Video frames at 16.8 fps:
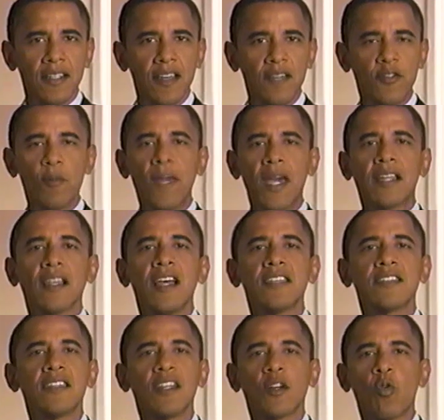If you make
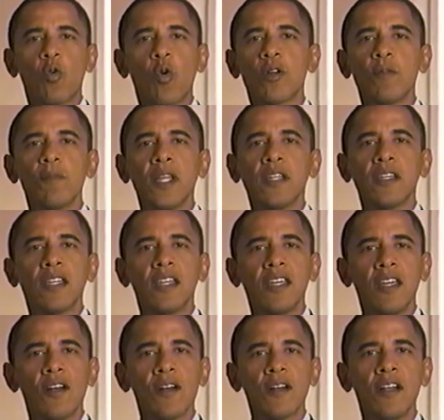less than a quarter million a
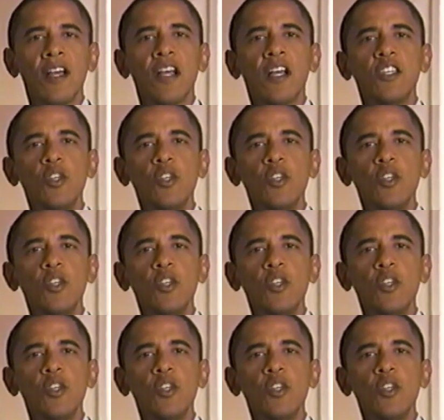year,